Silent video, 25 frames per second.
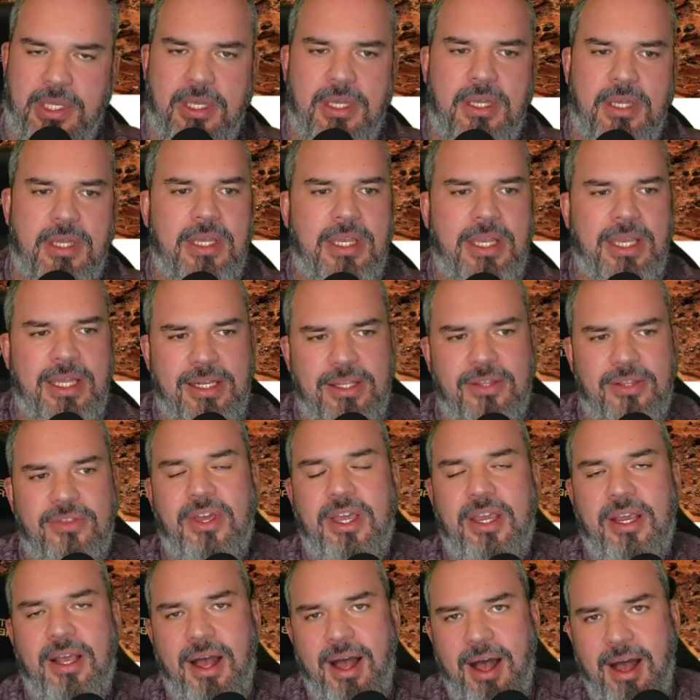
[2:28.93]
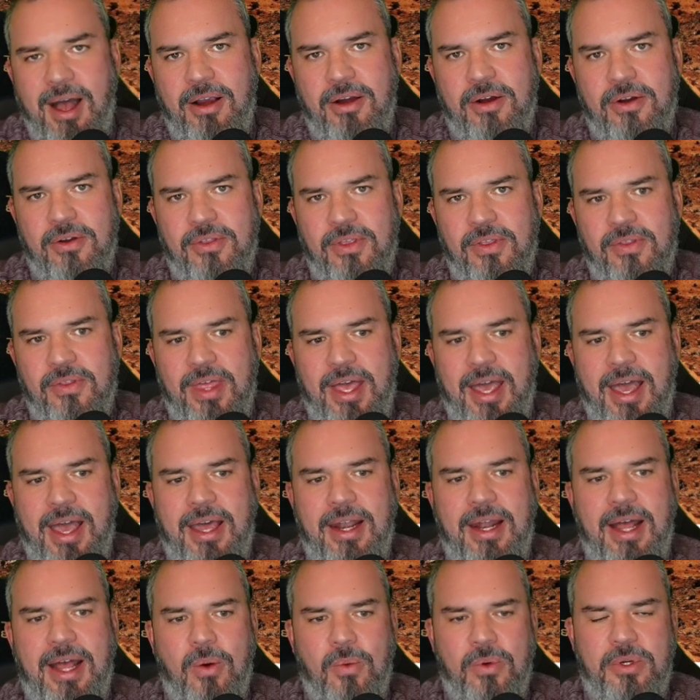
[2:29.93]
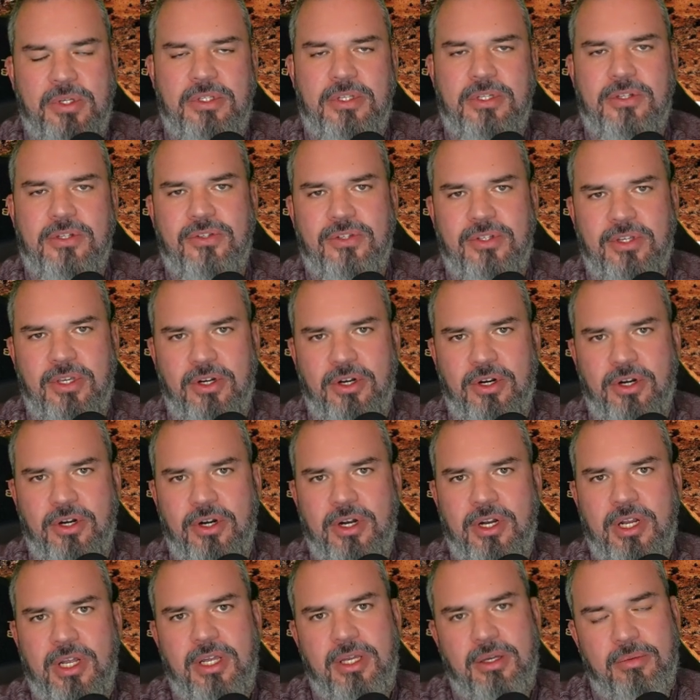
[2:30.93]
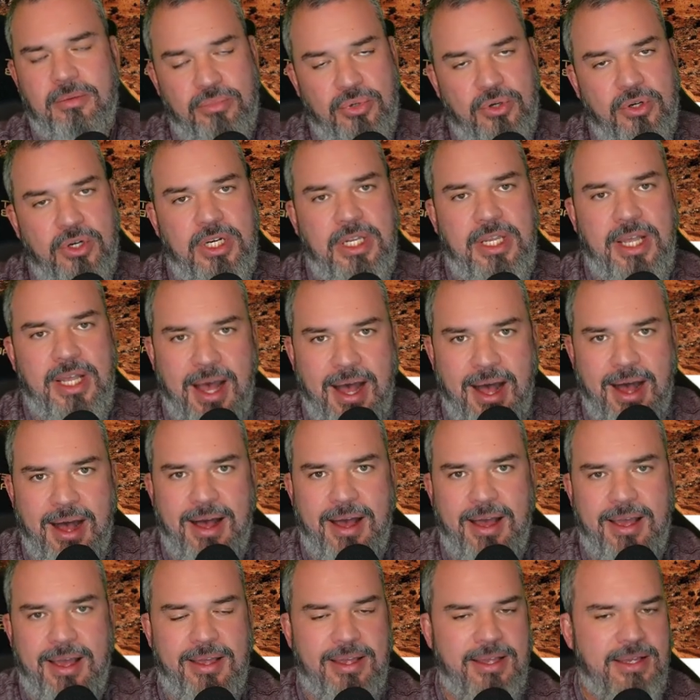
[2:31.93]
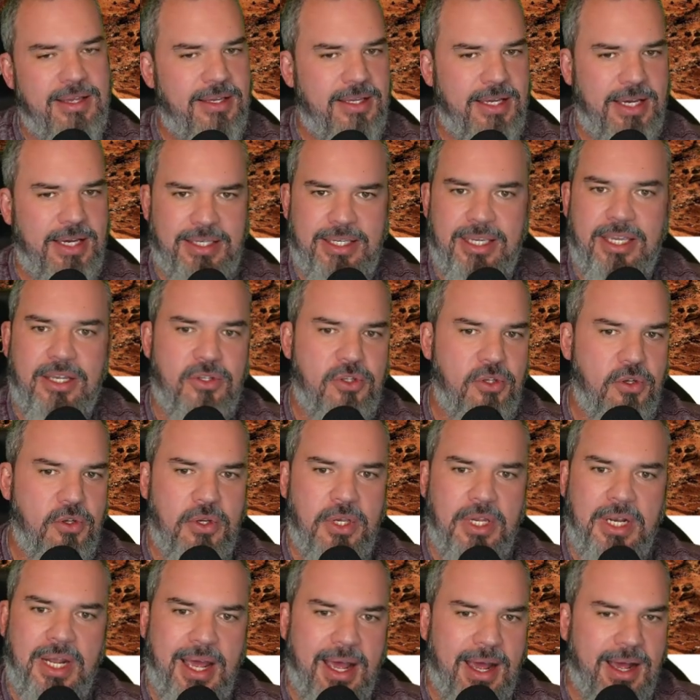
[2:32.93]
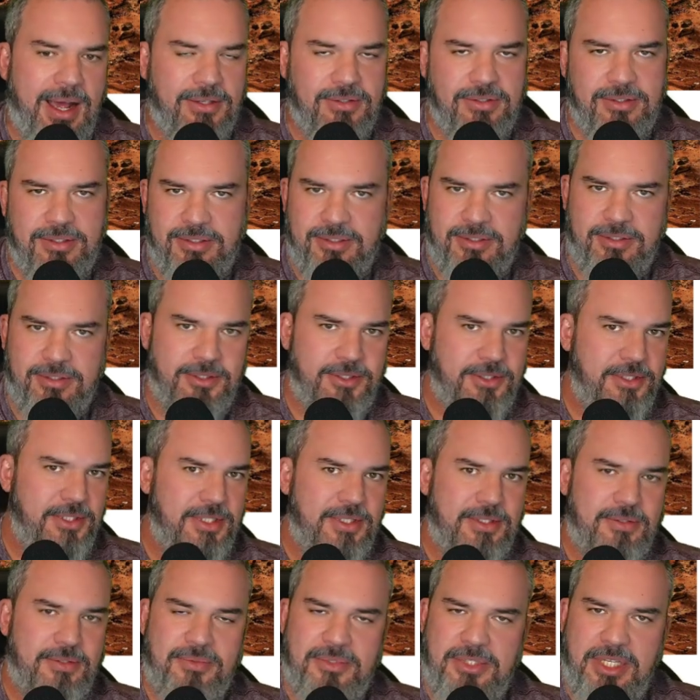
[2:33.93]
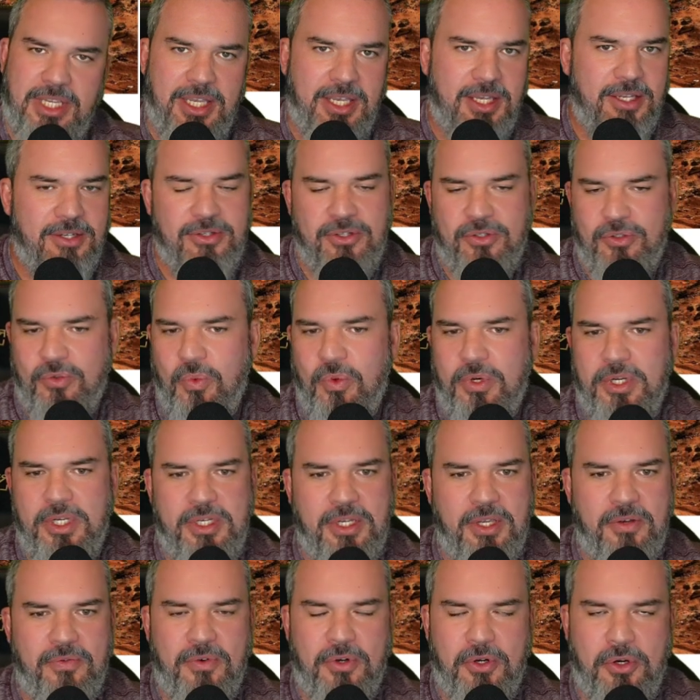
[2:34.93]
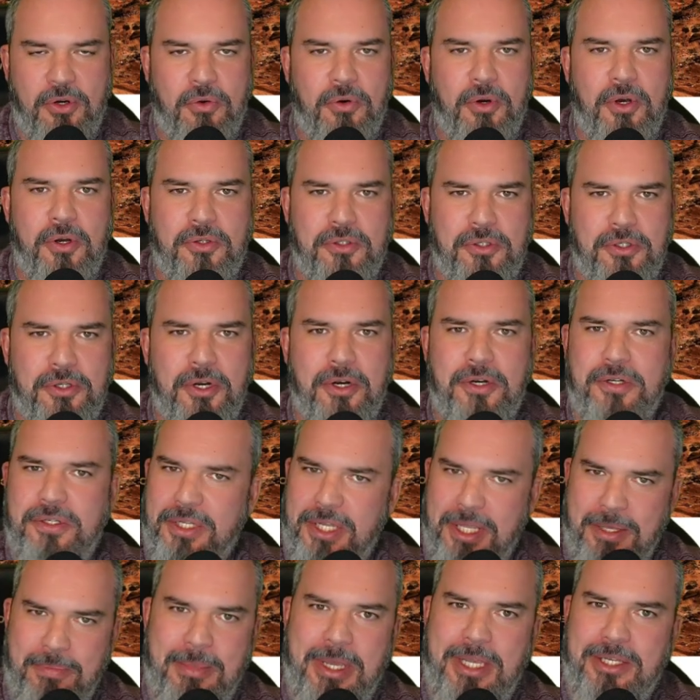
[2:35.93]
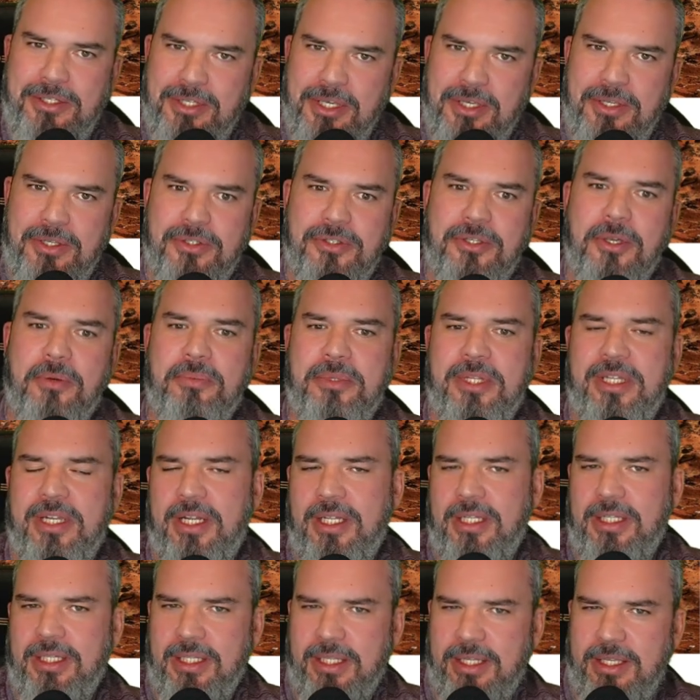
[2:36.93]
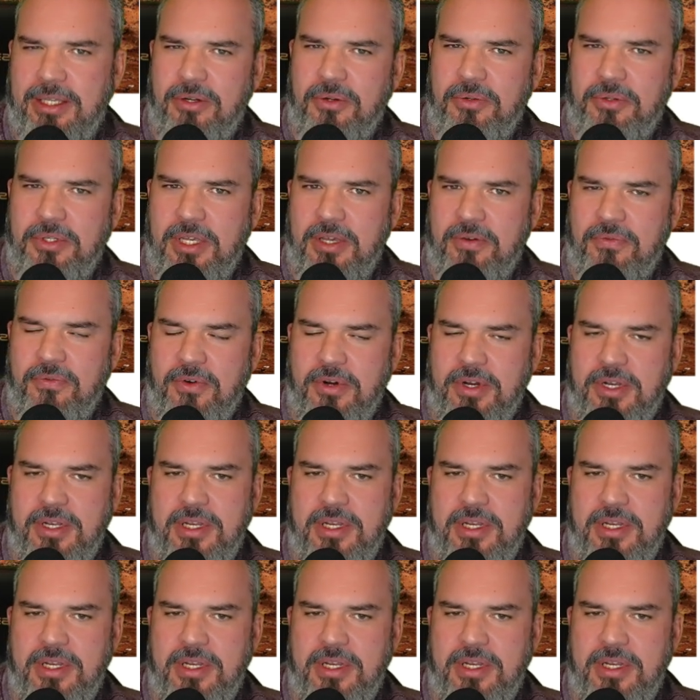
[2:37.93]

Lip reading: Anything higher than that I would consider pretty high. Again, you could ask 10 to 20 different corrosion nerds and they may tell you something a little different,